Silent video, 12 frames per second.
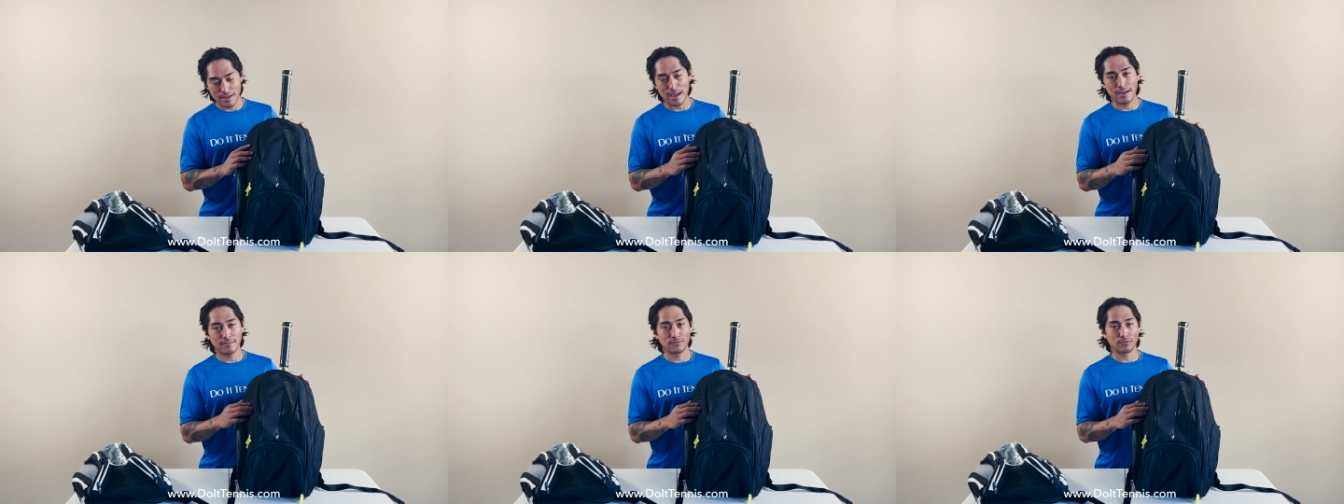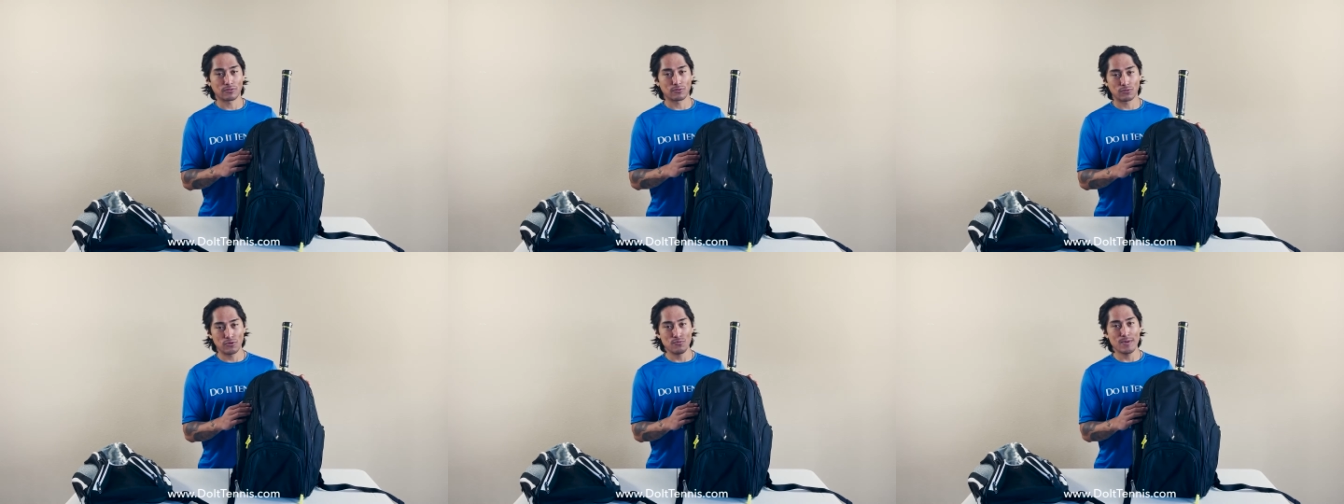It has
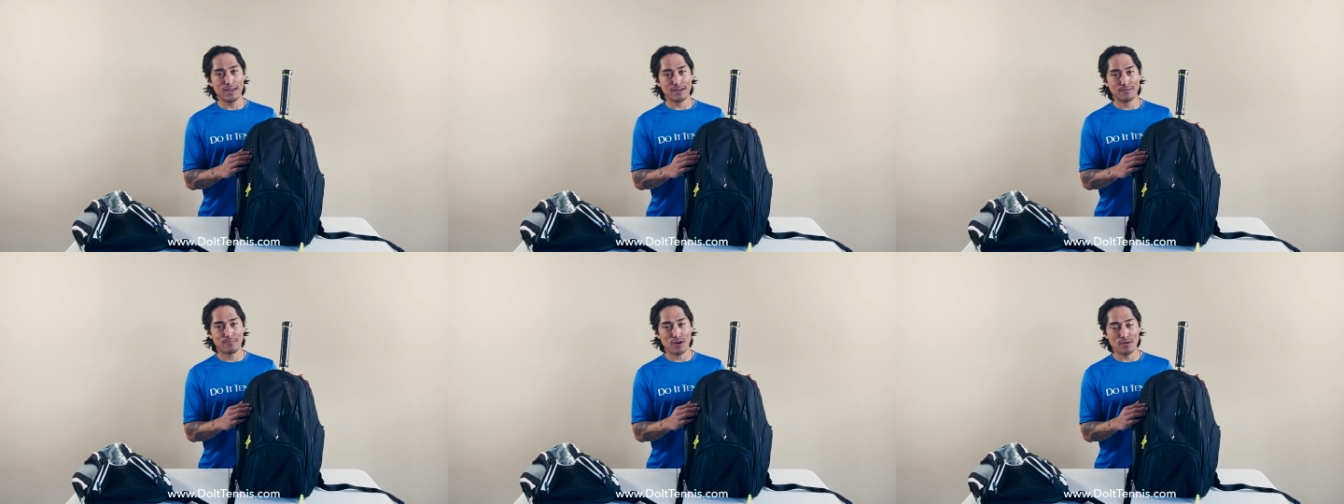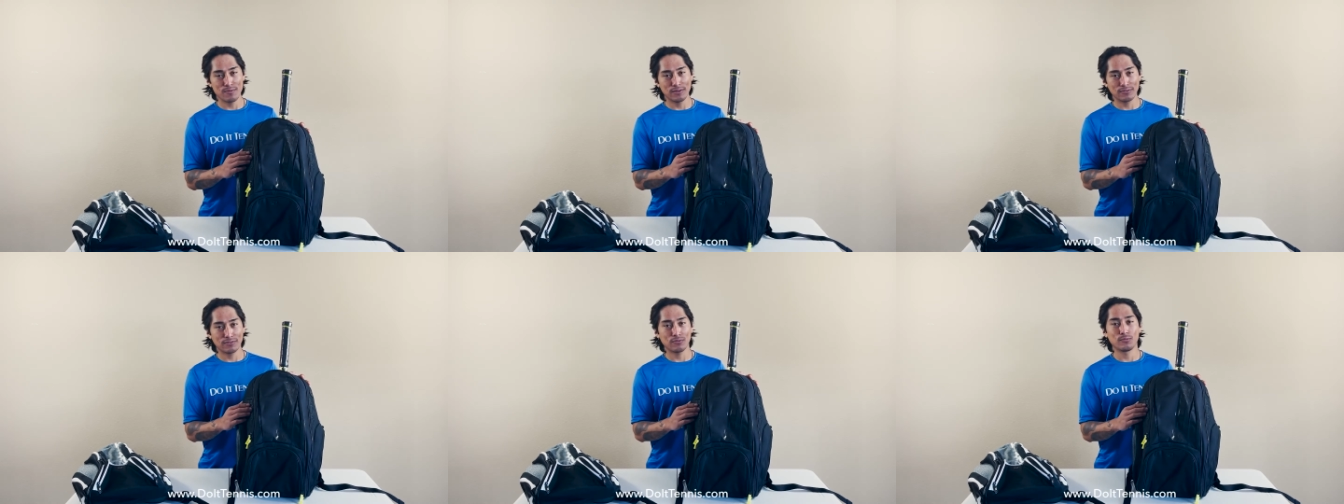two main
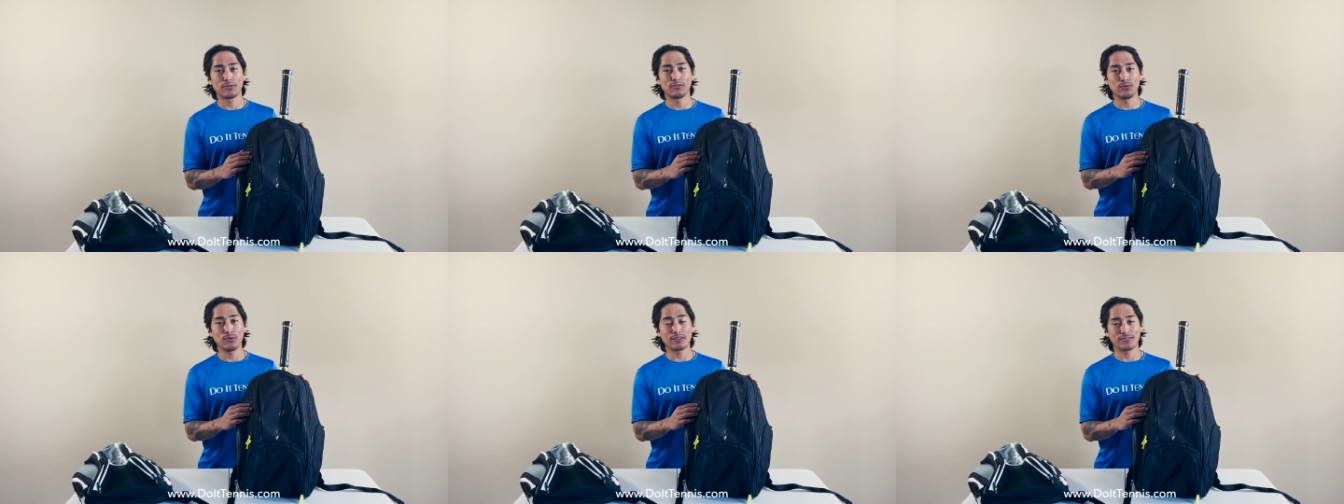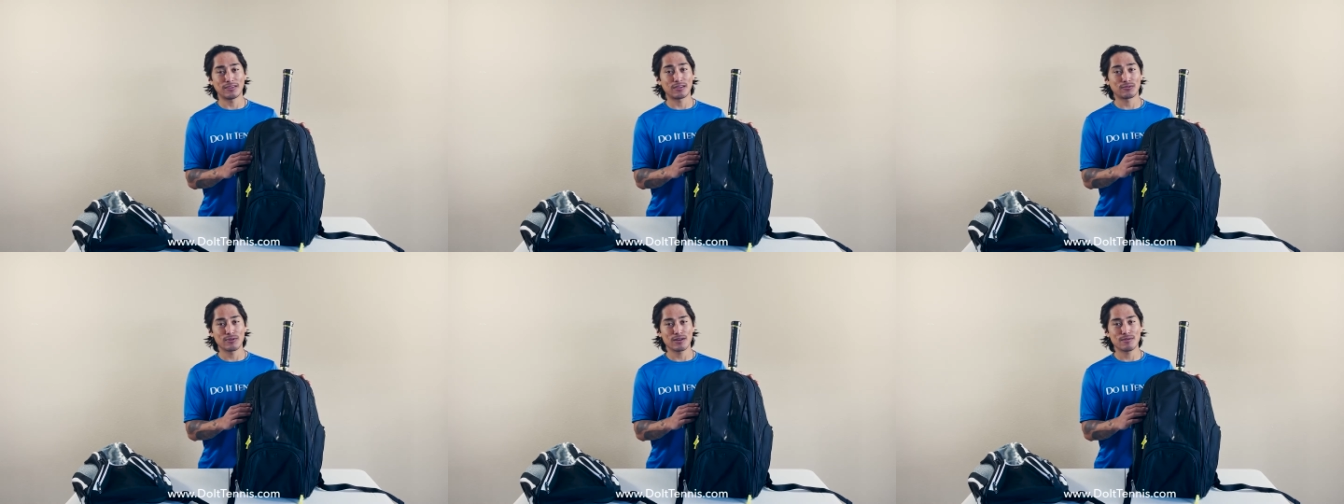compartments with two
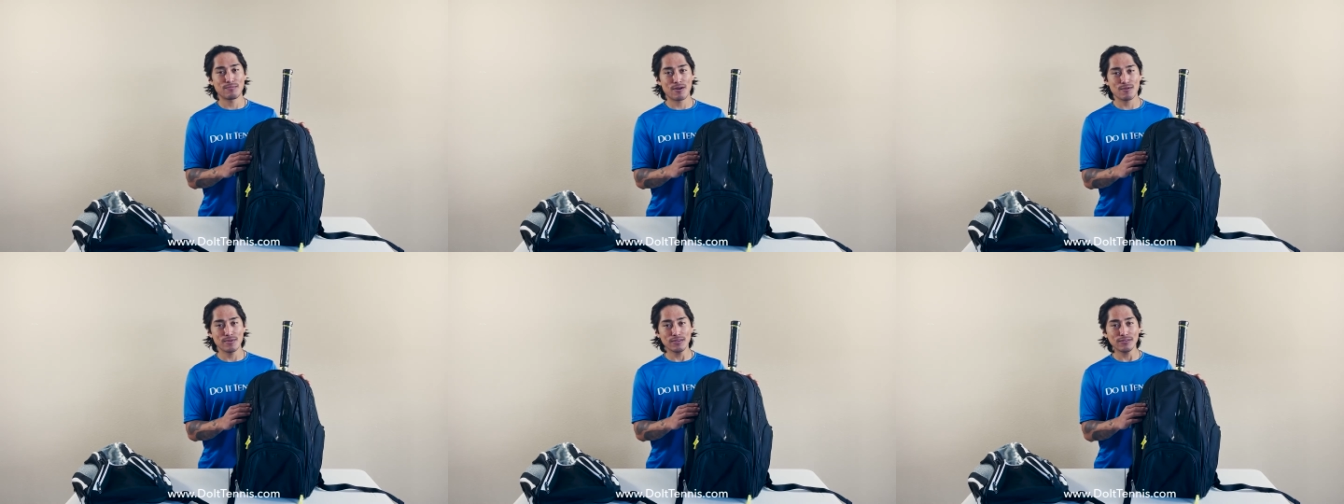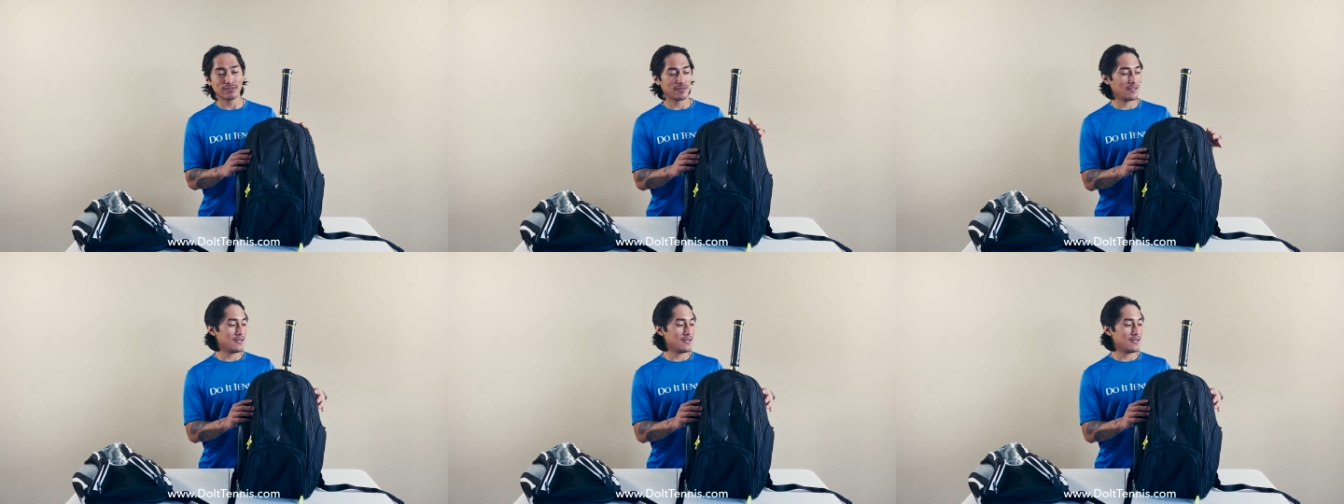accessory compartments.